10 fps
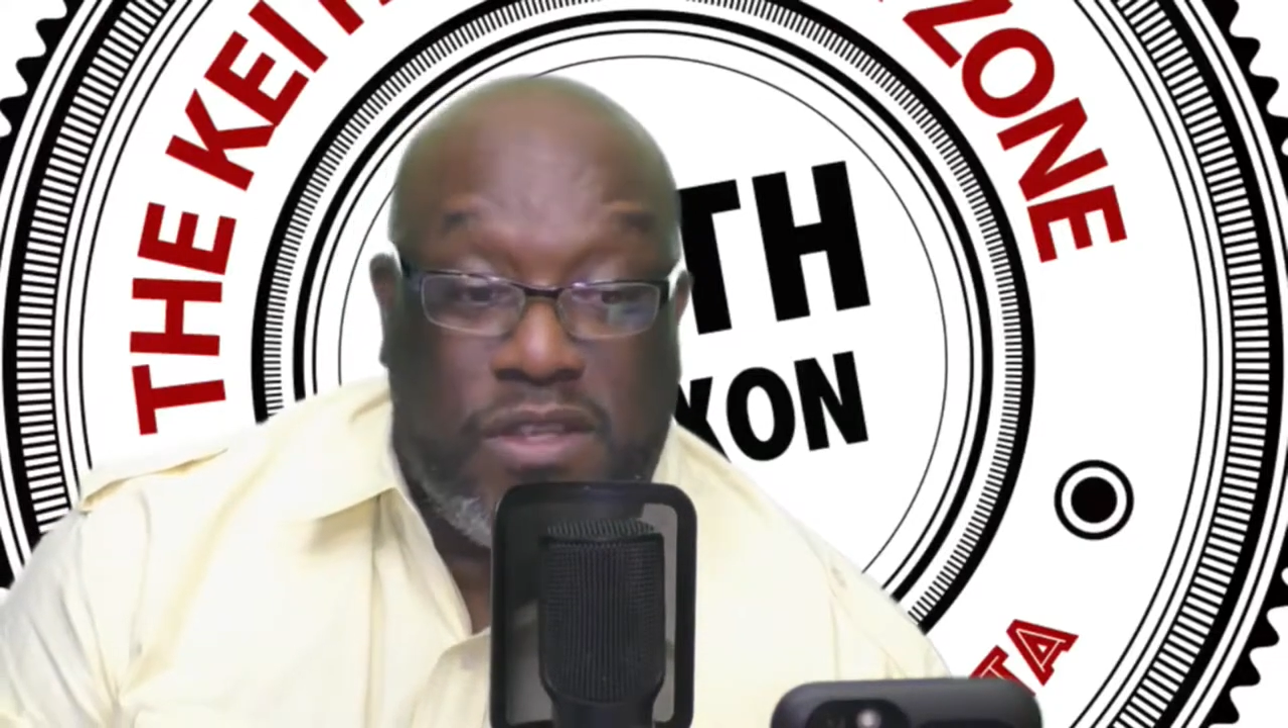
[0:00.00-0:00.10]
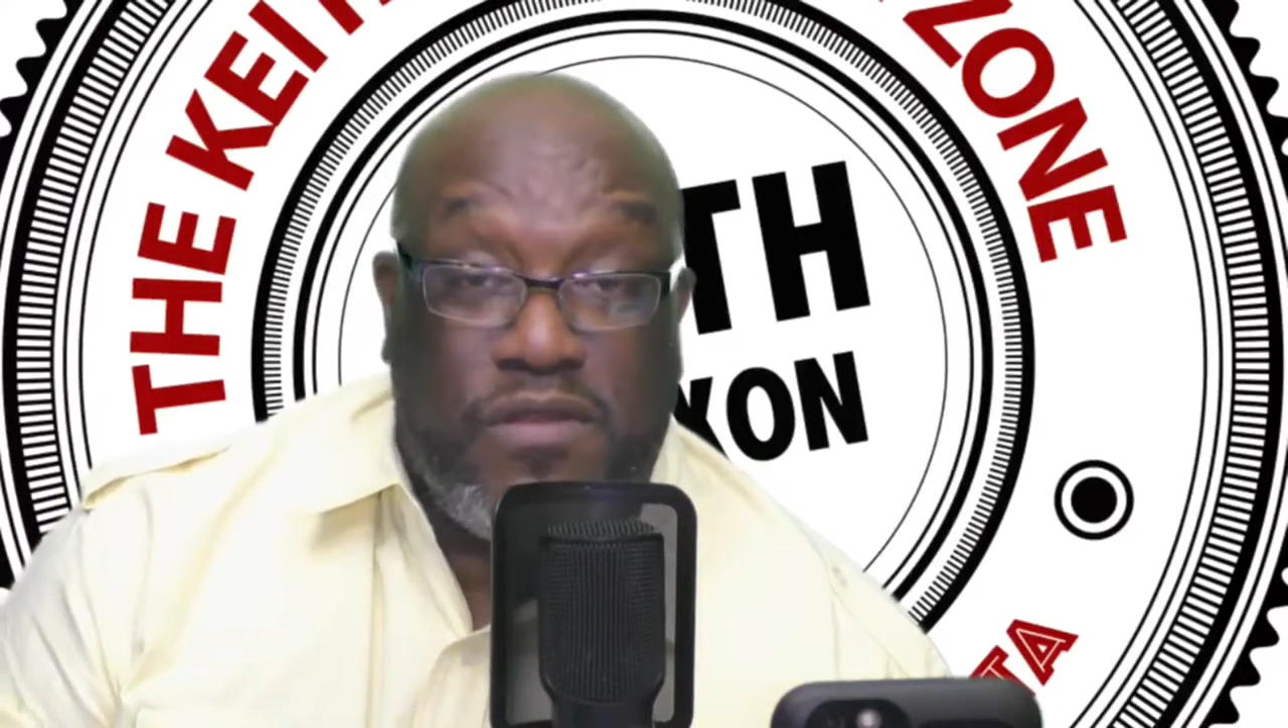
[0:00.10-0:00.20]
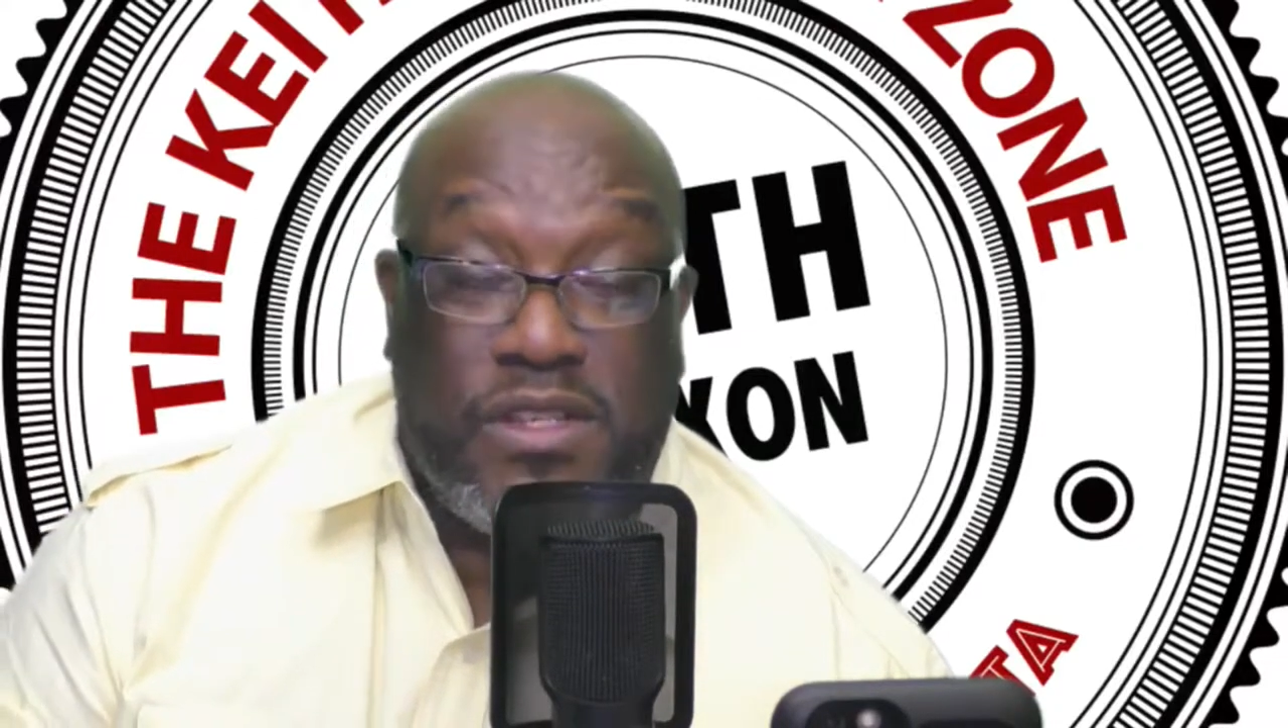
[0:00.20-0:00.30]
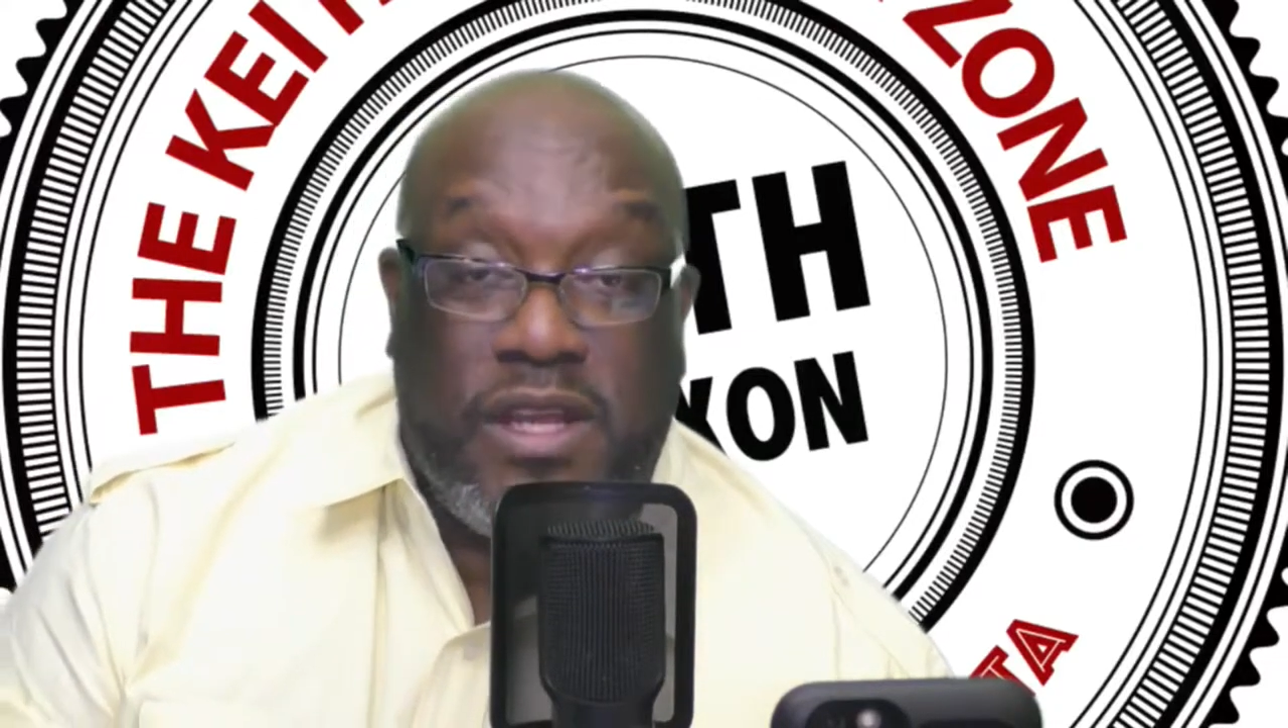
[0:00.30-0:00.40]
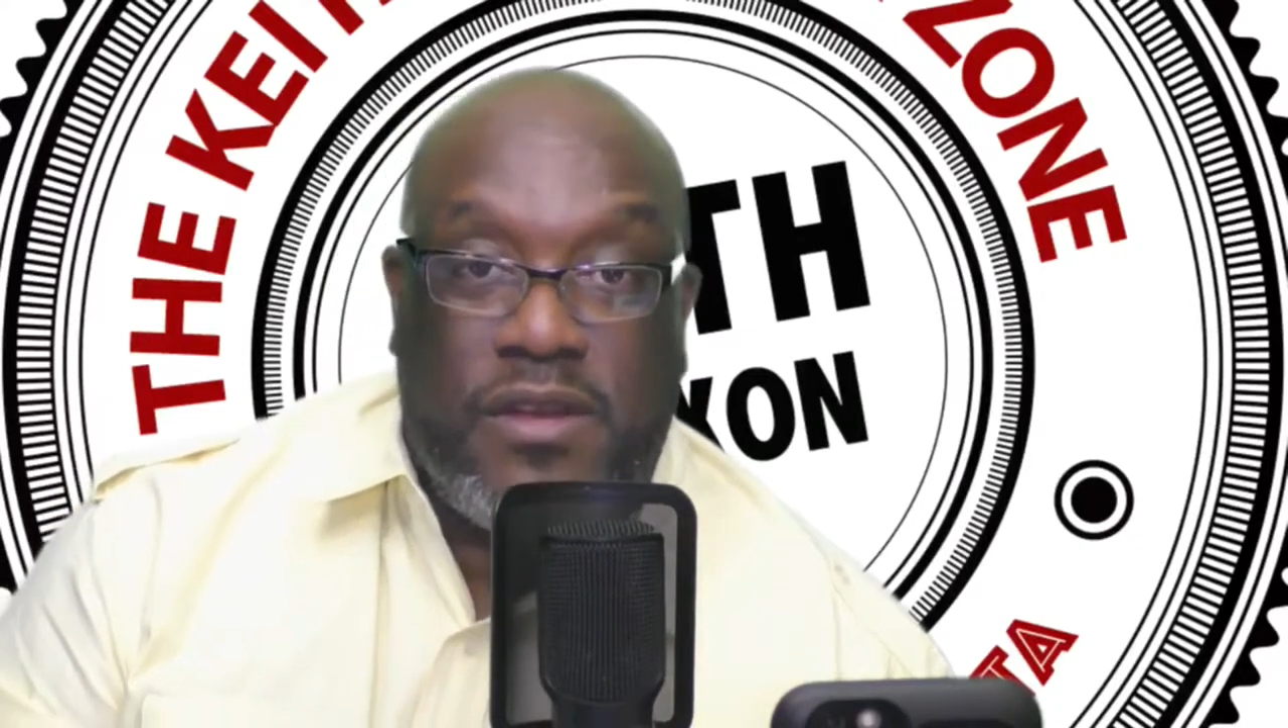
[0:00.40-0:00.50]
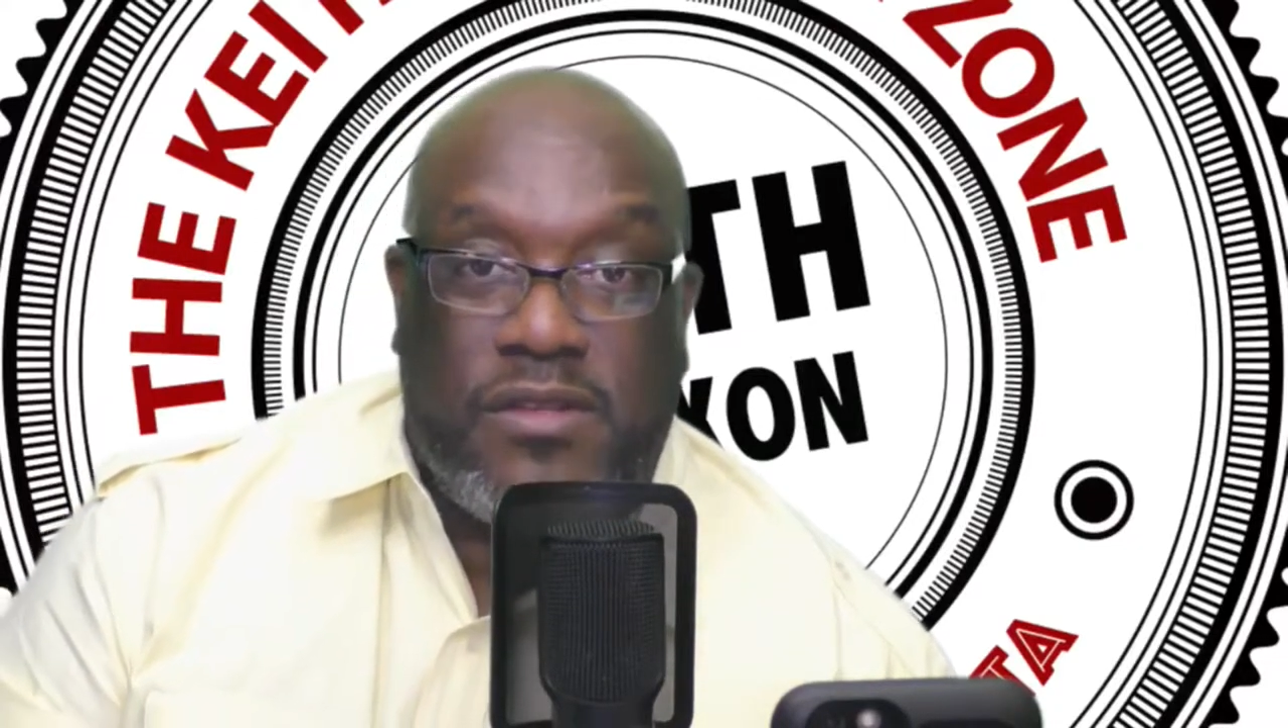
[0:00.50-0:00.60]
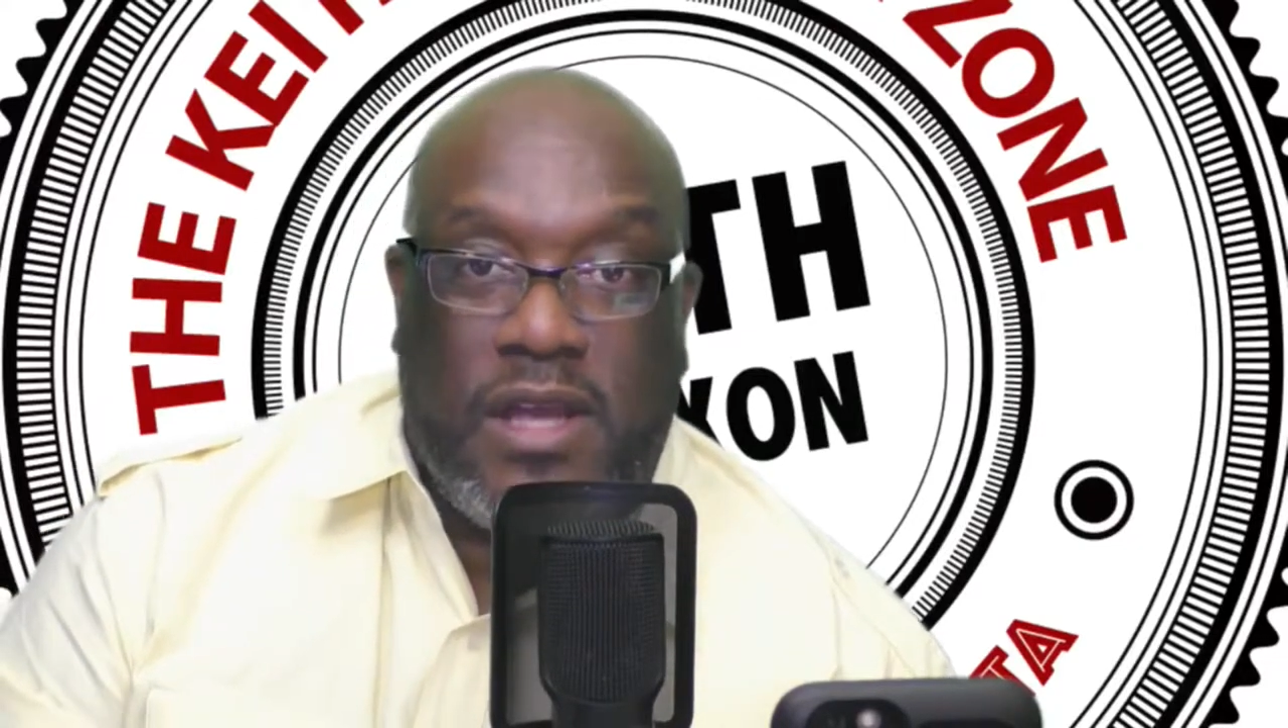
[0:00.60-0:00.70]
Pacific Standard